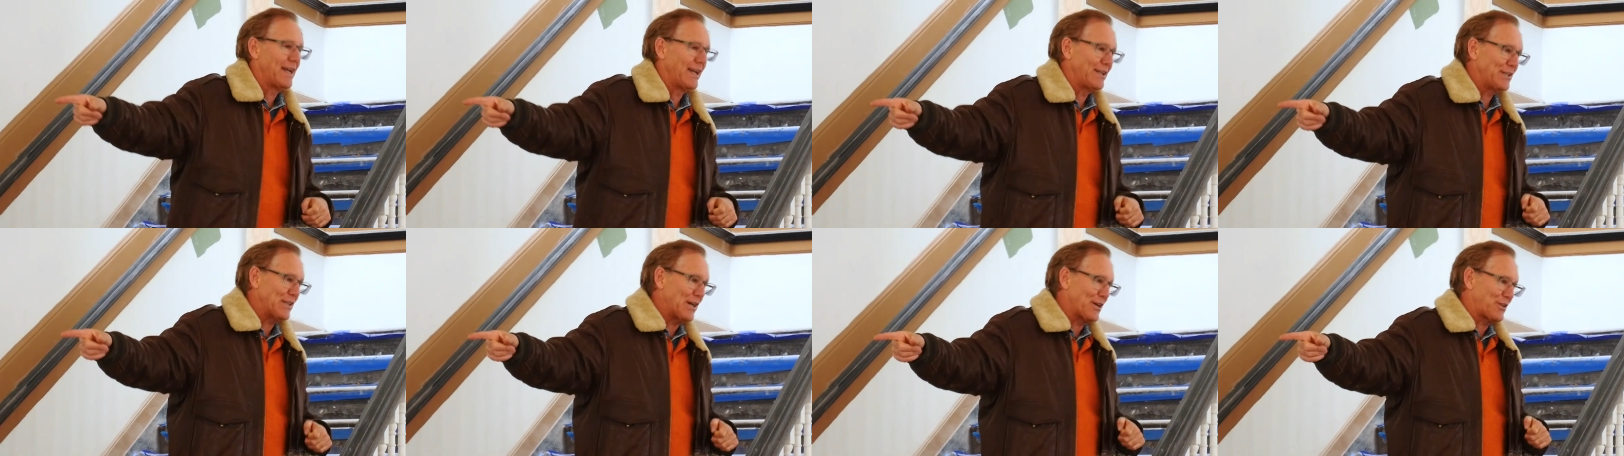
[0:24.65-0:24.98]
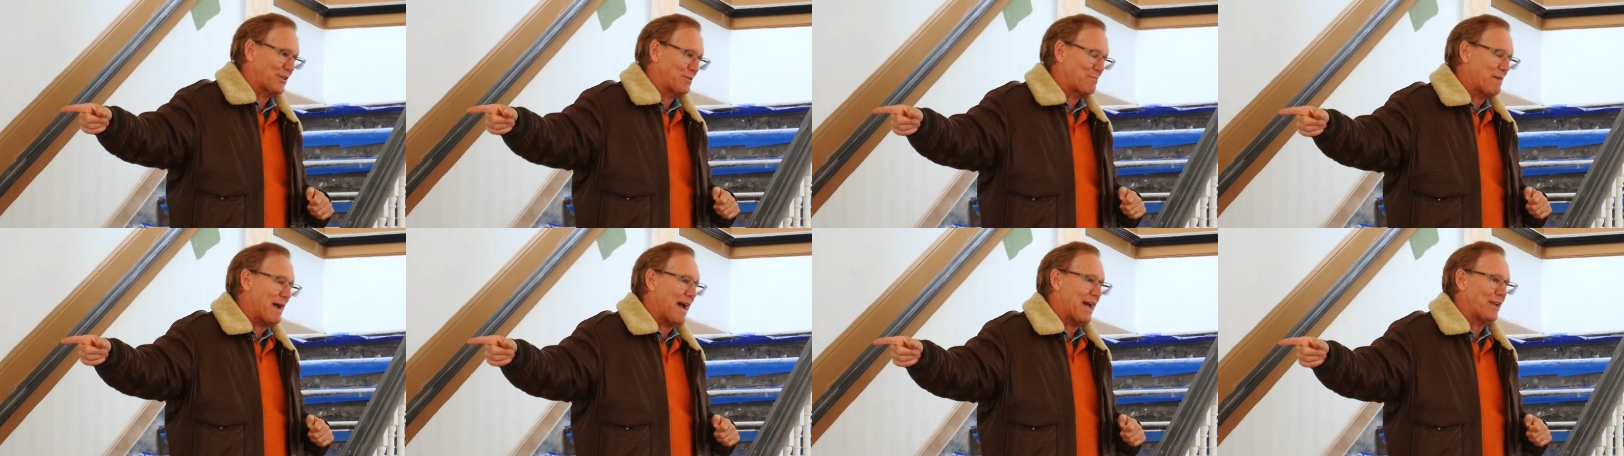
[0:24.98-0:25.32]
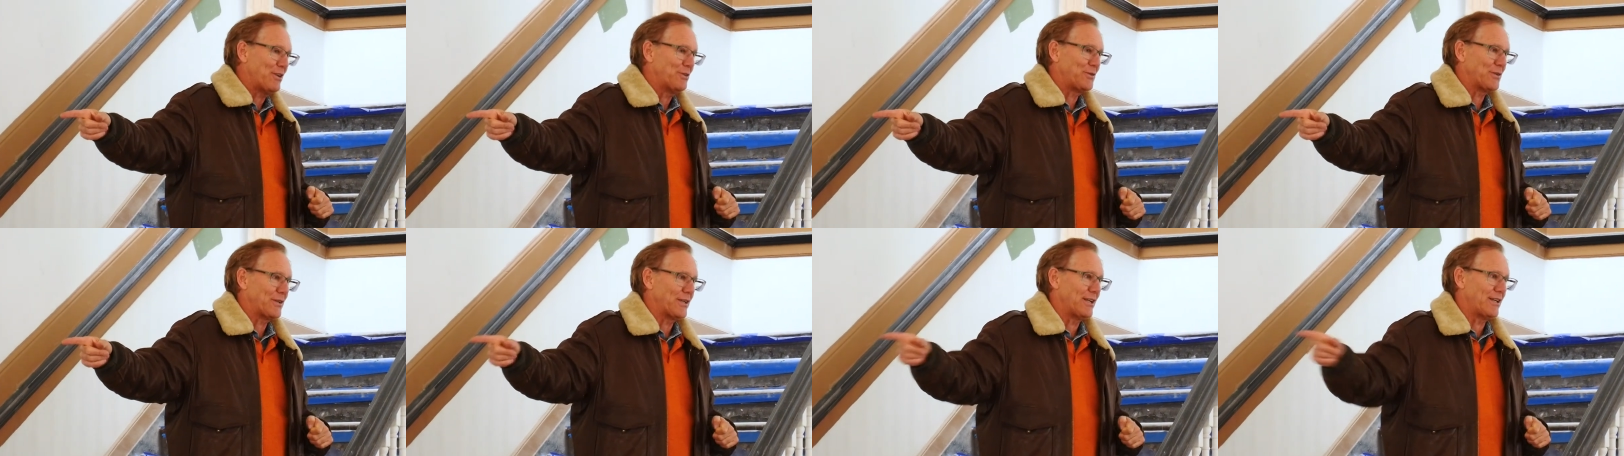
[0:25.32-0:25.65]
and talk to
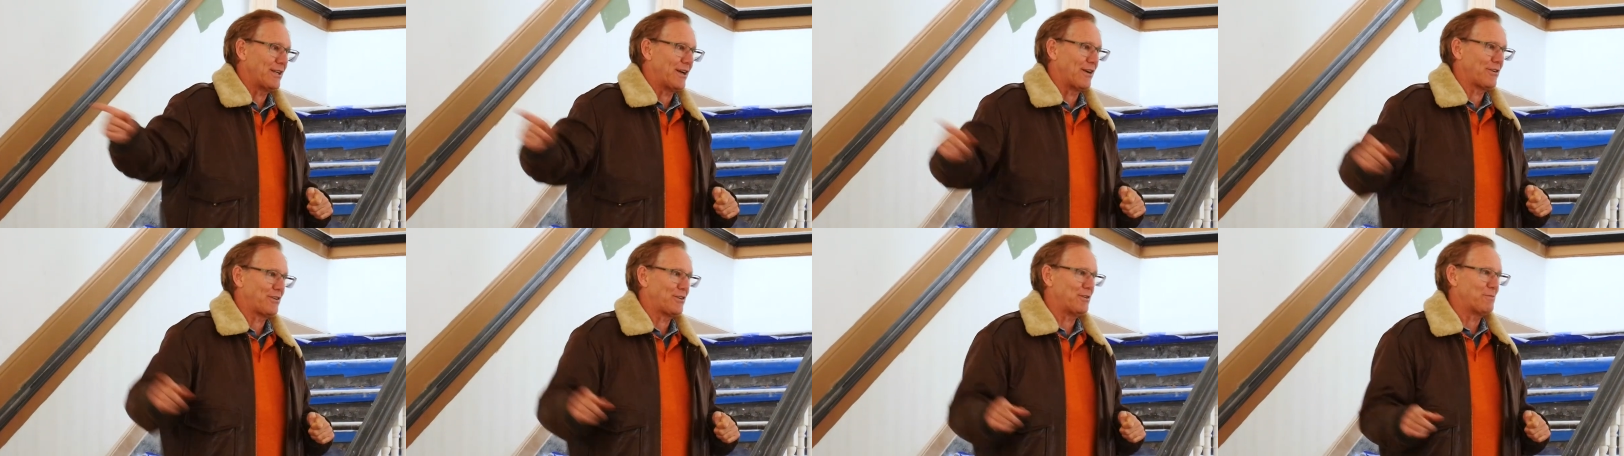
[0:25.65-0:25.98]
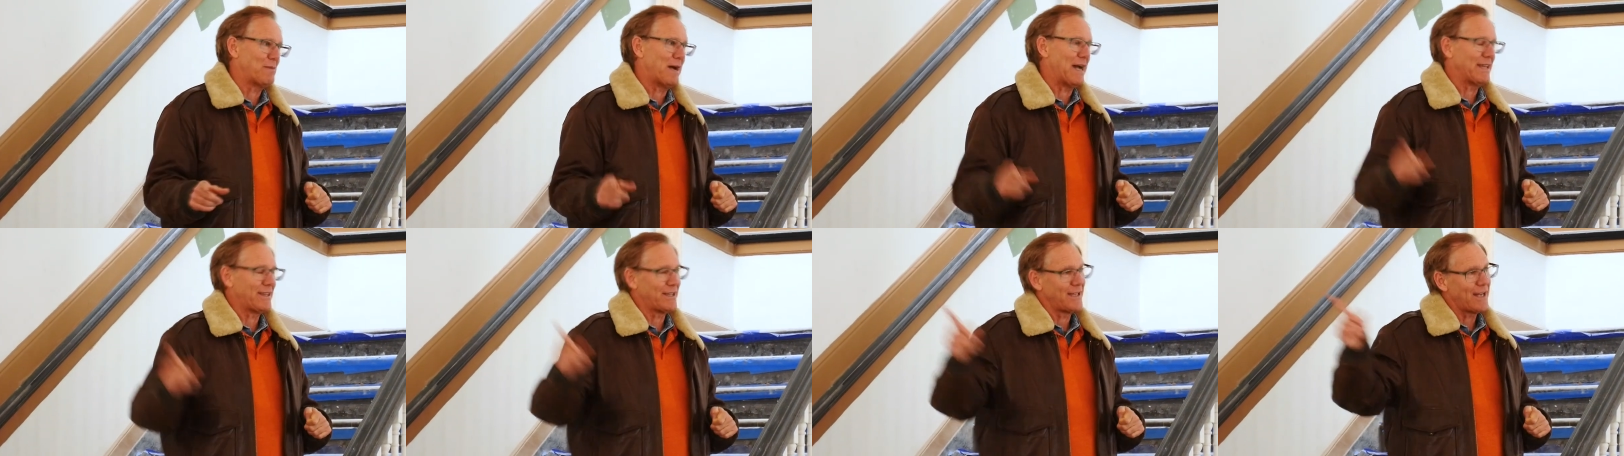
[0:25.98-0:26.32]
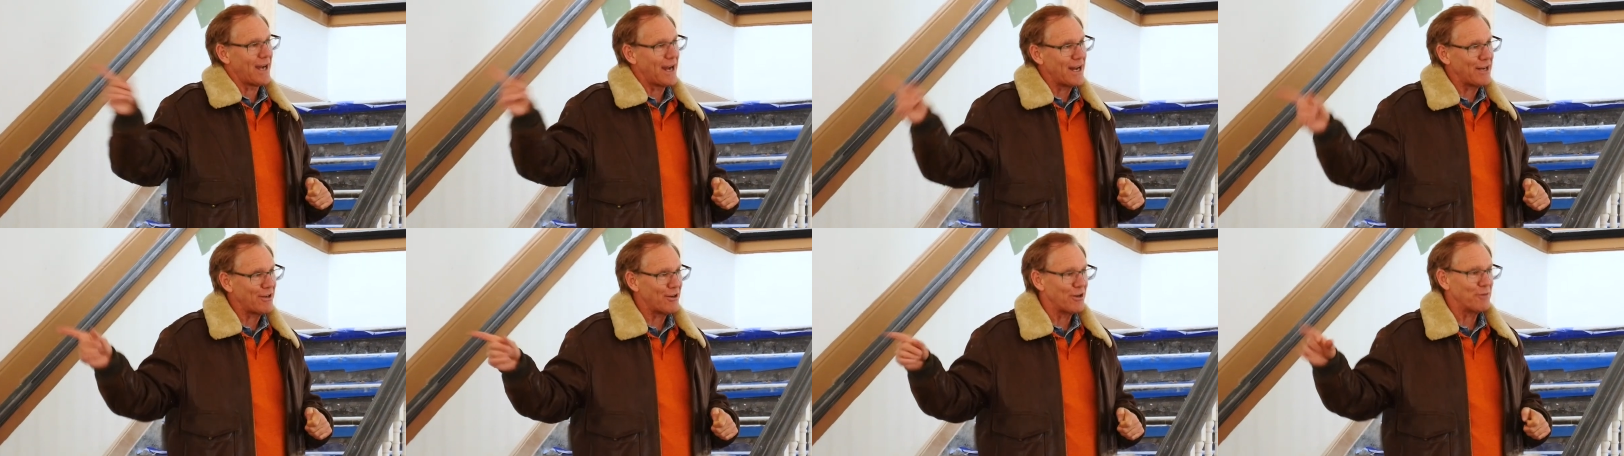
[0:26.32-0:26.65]
Matt, who's going to talk to you about the
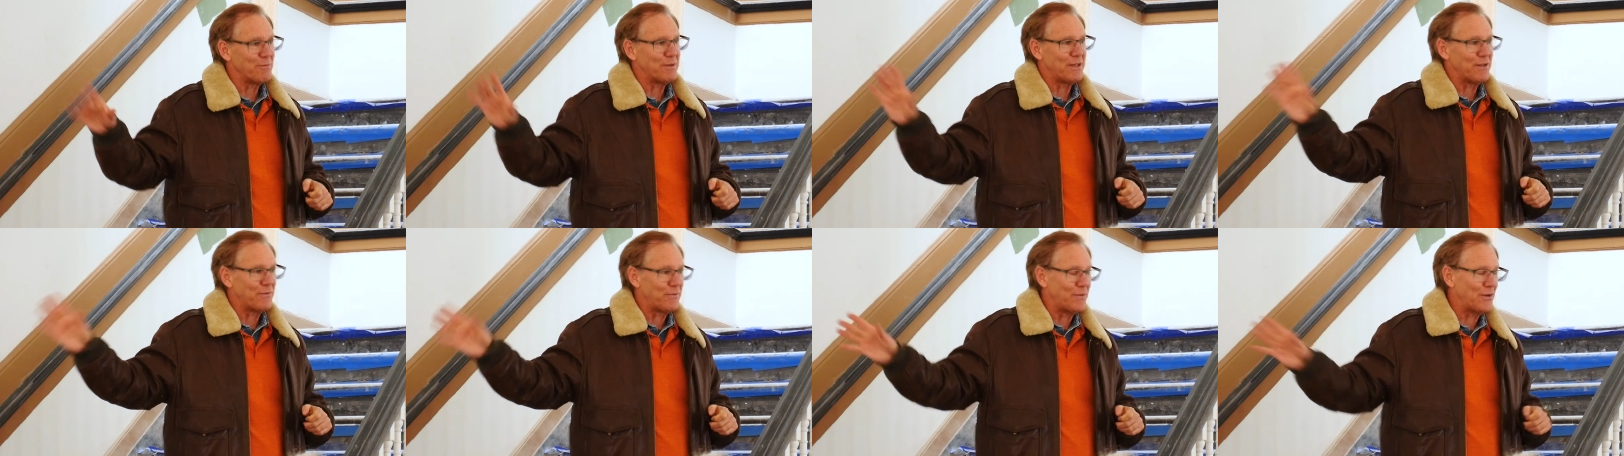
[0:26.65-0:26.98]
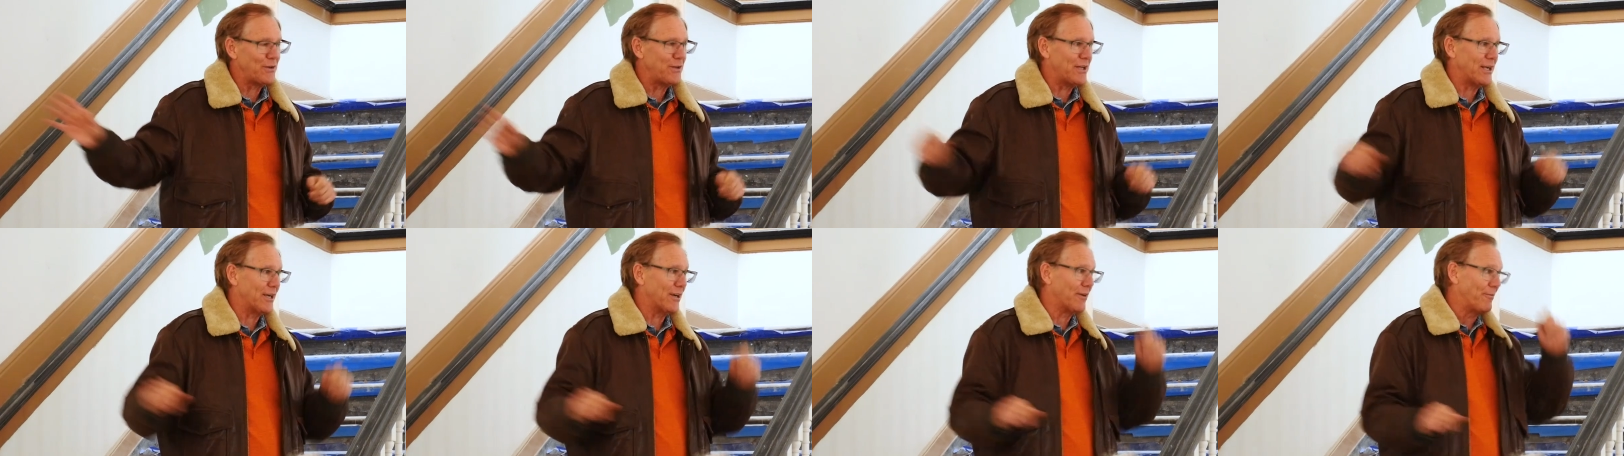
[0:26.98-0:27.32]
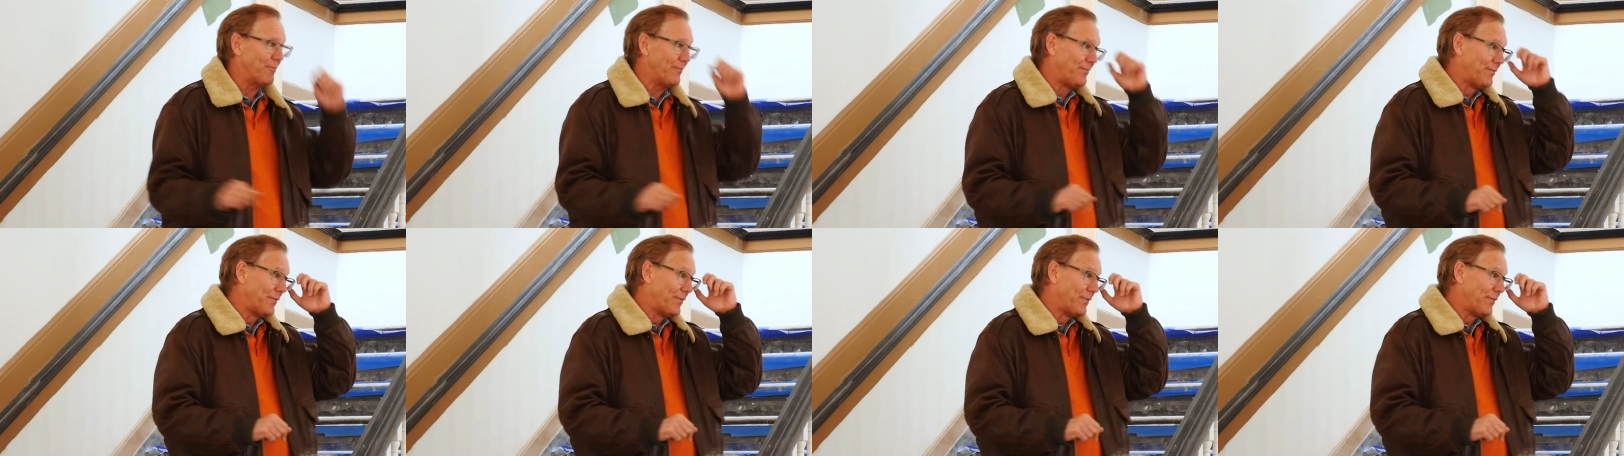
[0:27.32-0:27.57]
dining room and the food here.